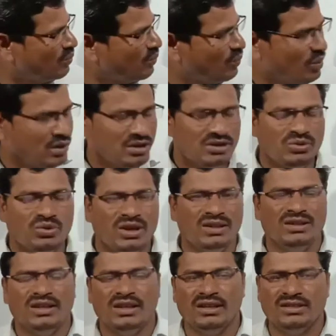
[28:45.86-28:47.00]
what you
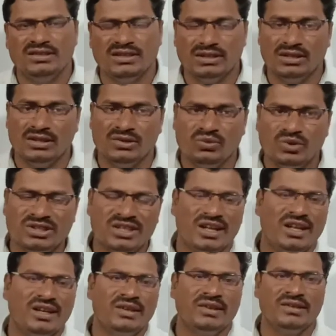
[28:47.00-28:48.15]
can guess, which
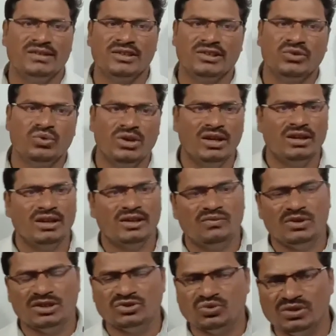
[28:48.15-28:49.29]
characteristic you can tell.
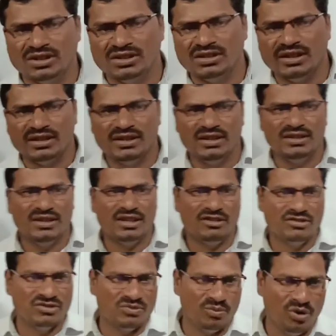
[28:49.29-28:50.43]
First one is there, these are
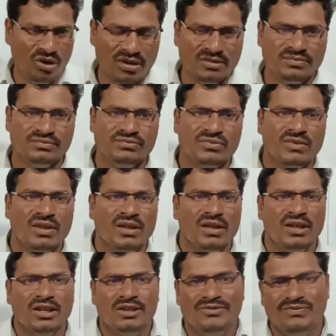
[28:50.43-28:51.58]
small
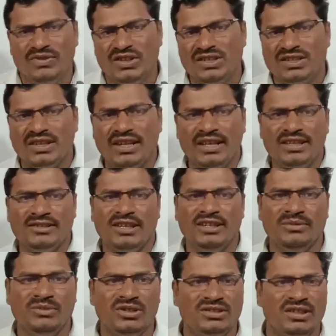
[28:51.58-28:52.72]
fish-like
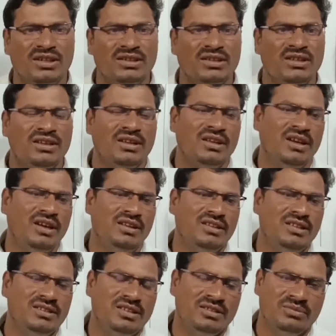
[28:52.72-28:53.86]
animals are there, and
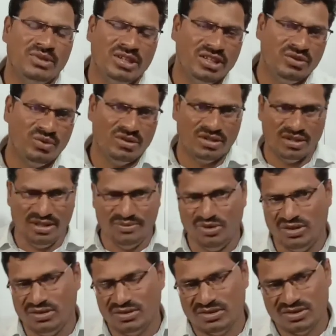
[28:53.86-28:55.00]
these are marine water
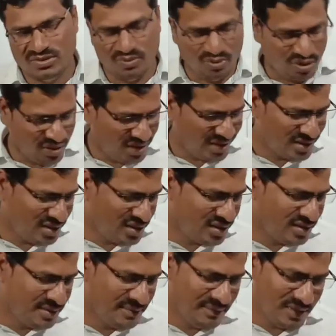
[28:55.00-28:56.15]
animals. Small are
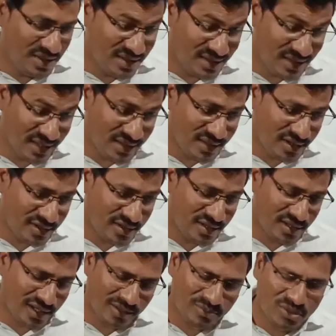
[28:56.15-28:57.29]
there, fish-like are
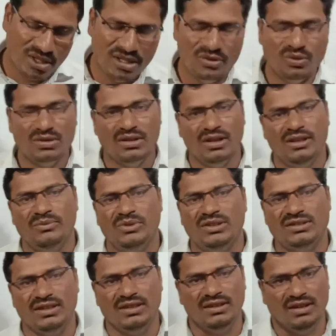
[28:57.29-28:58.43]
there, and marine water
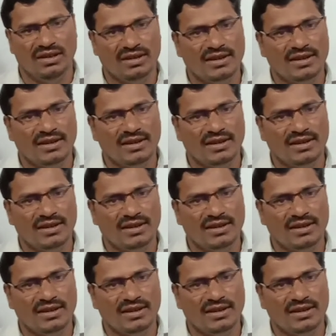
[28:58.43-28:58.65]
animals are there.